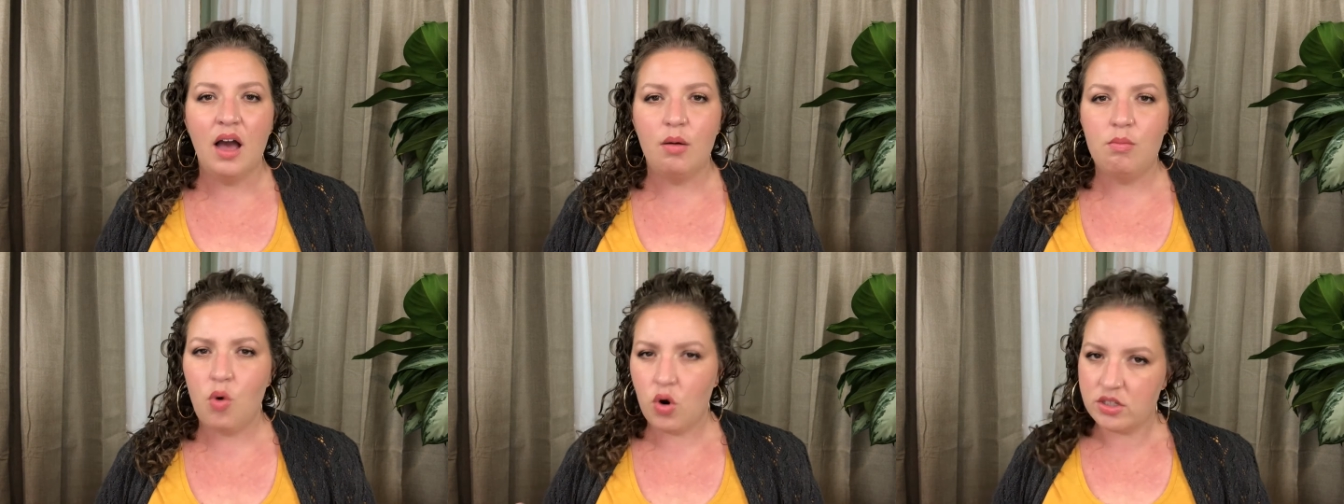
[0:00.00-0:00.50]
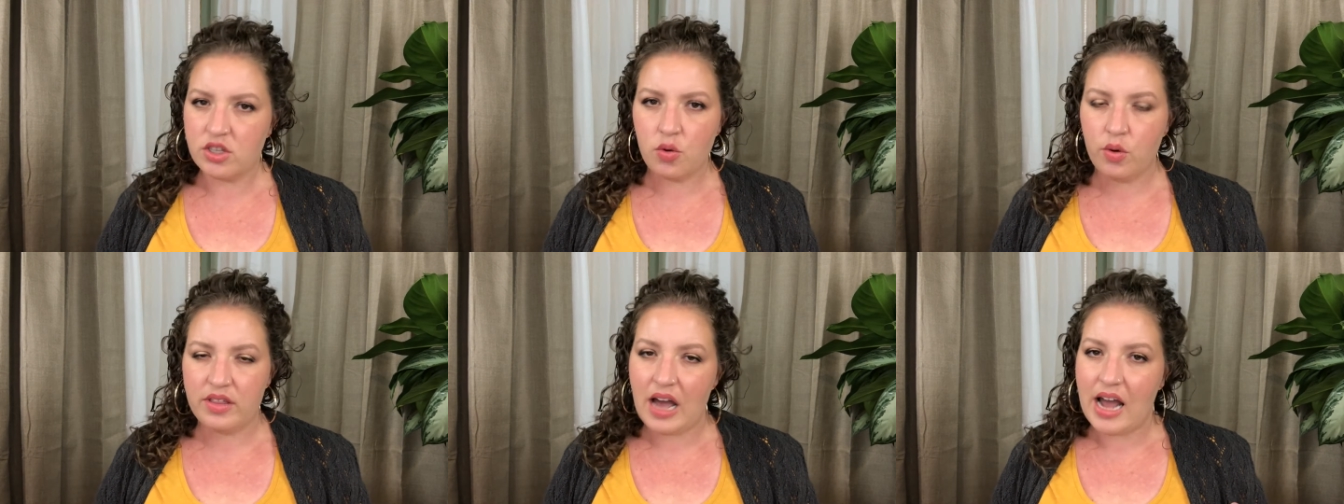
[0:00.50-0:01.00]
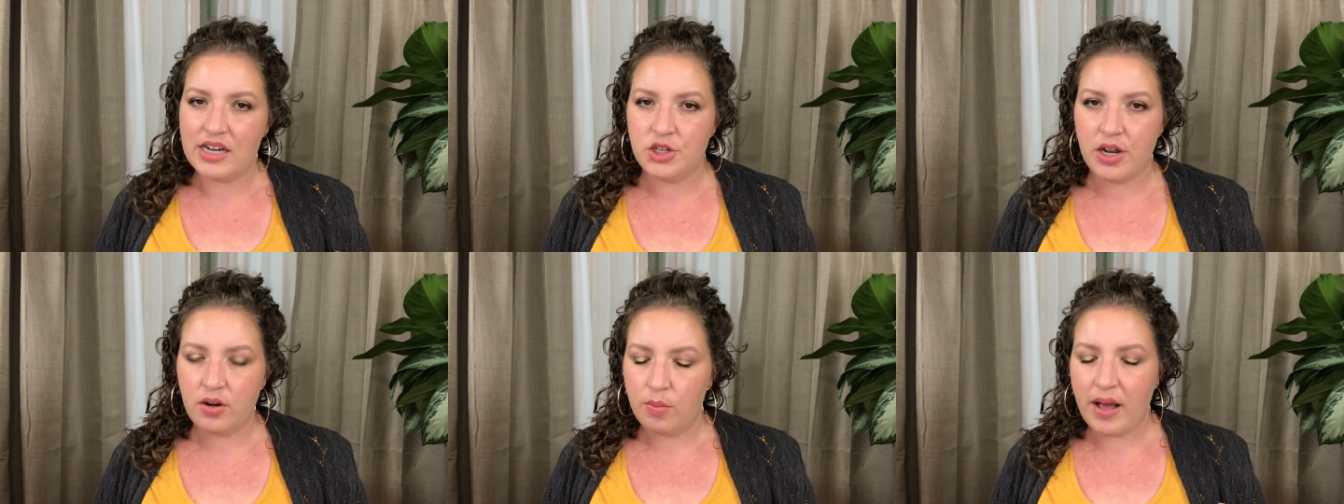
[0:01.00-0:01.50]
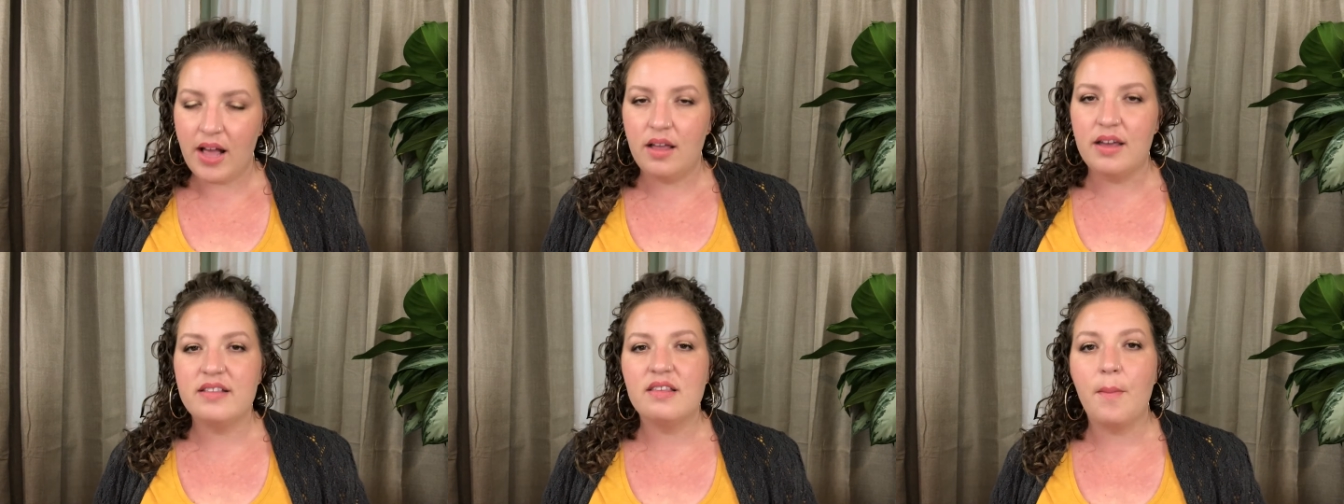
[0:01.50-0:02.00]
more so with eyeshadow
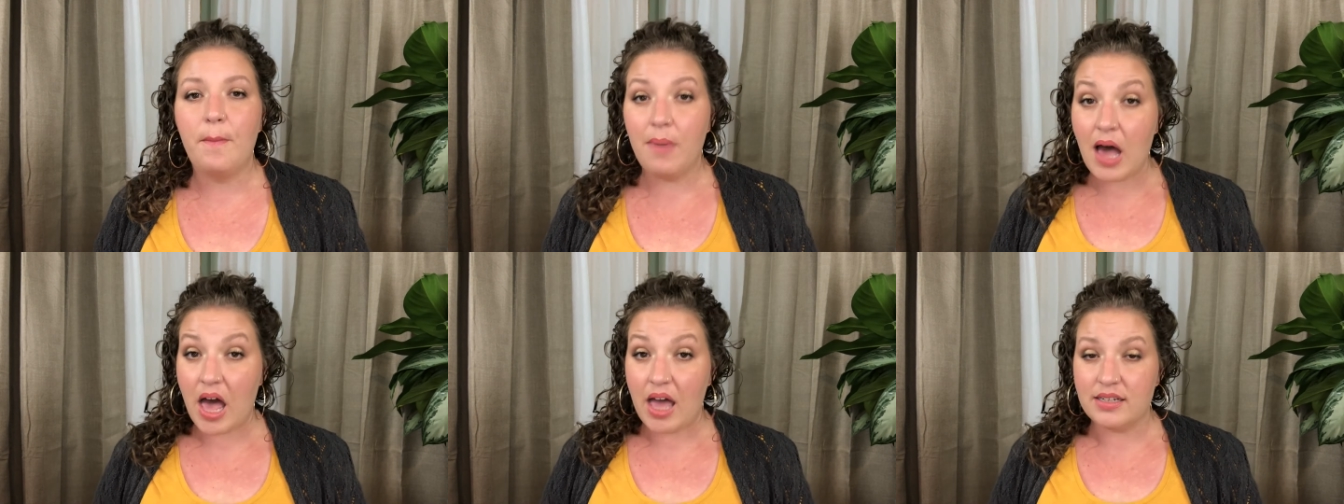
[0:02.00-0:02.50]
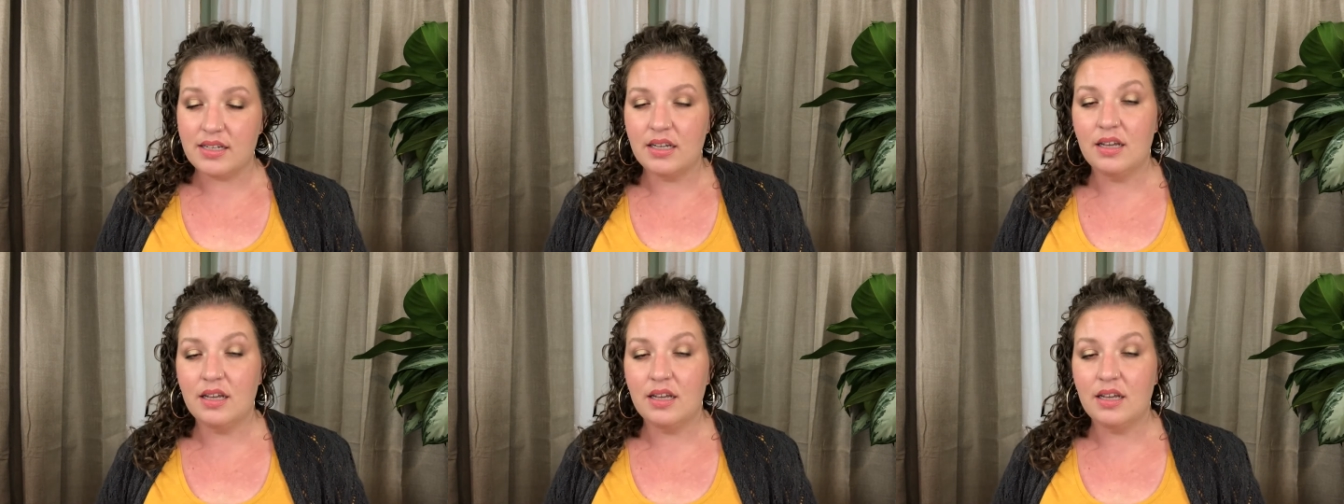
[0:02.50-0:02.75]
palettes, but